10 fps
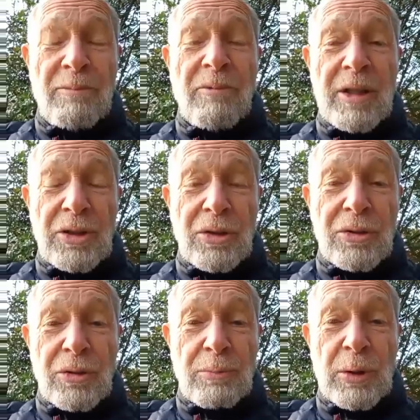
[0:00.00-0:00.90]

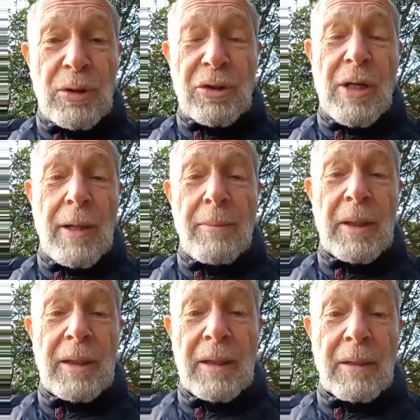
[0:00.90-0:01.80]
vultures or birds come
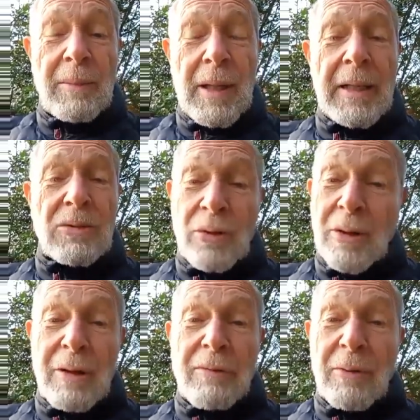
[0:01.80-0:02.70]
and eat the body. So
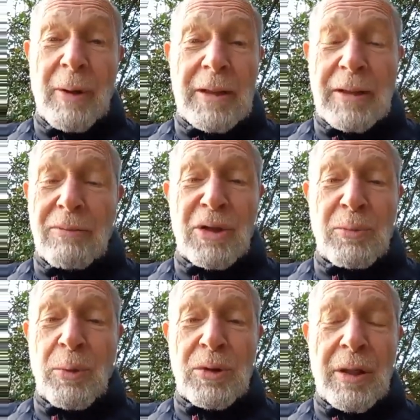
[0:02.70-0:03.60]
there are different ways of
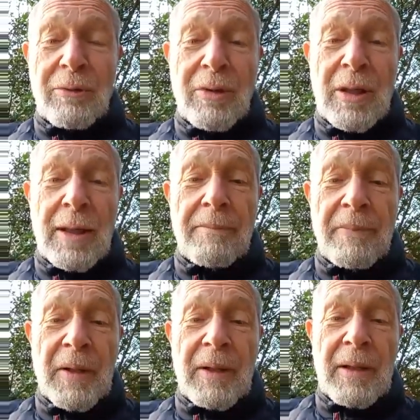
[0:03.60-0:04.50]
disposing of the dead
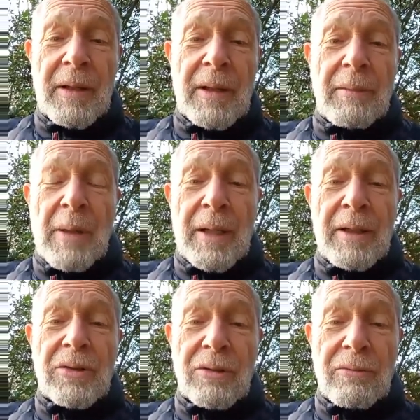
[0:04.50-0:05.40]

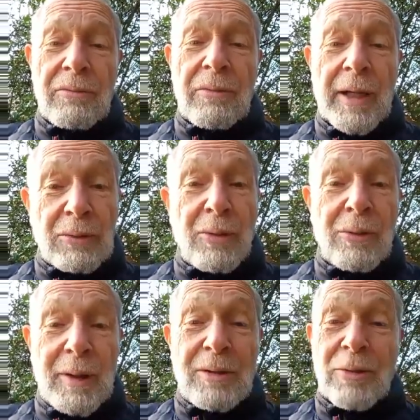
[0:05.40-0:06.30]
bodies of
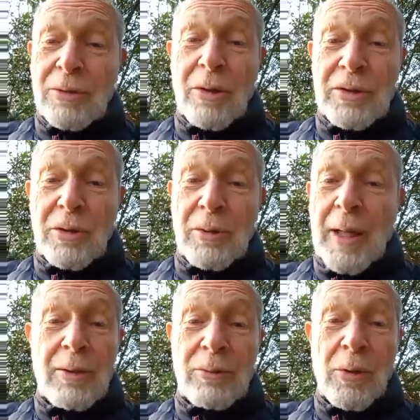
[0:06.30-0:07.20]
extraterrestrials also.
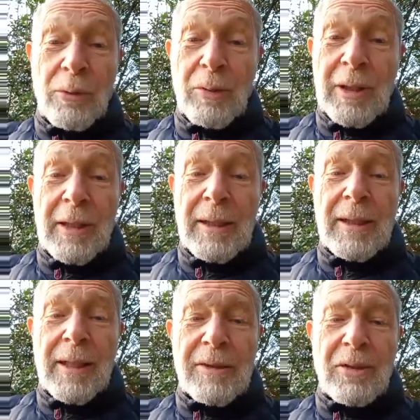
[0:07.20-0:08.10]
I don't know any
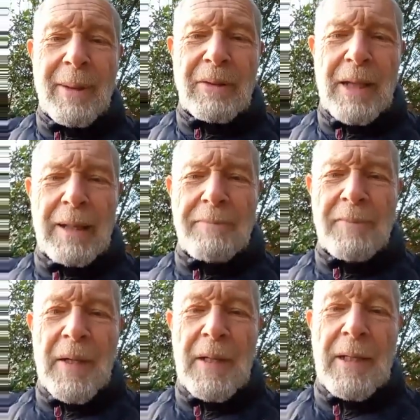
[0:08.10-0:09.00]
details about that.
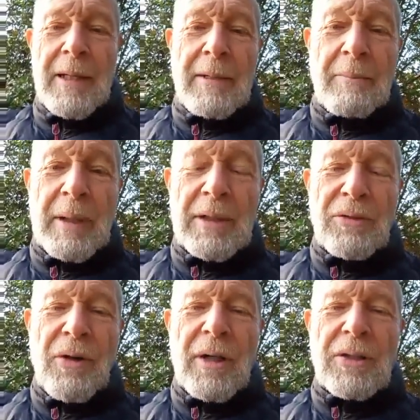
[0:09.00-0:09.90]
But as
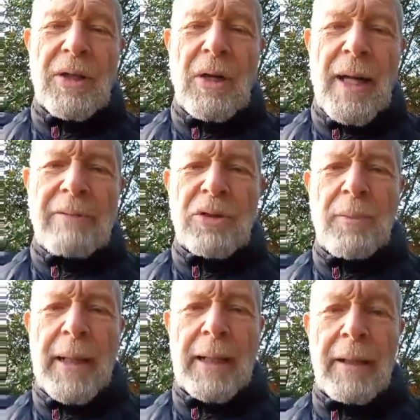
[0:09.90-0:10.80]
far as their
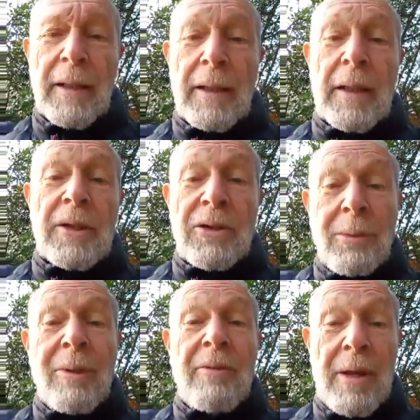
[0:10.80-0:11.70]
lifespan,
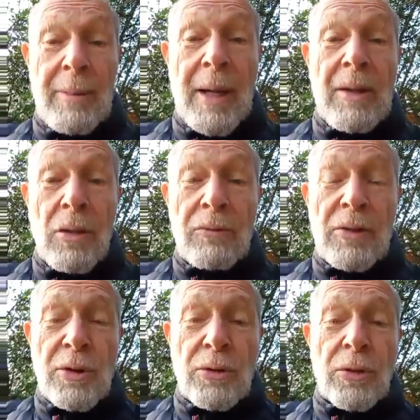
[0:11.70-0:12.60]
some of them I know for
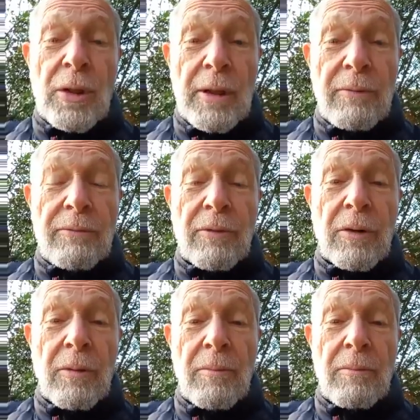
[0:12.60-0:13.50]
sure live
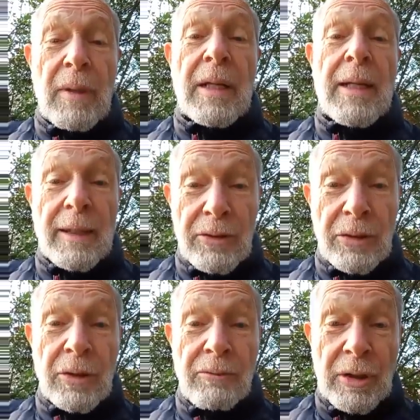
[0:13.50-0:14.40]
for many
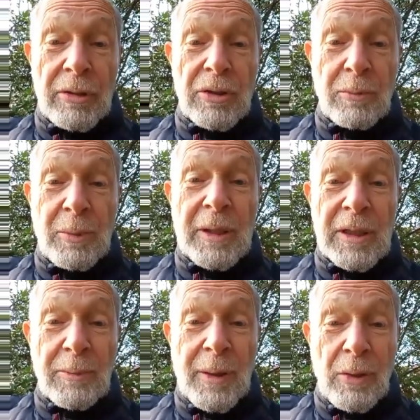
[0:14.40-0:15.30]
thousands of years,
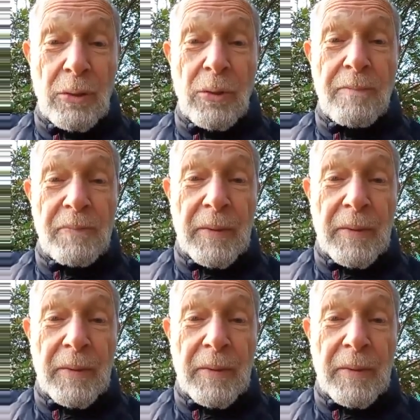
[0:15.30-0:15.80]
because my own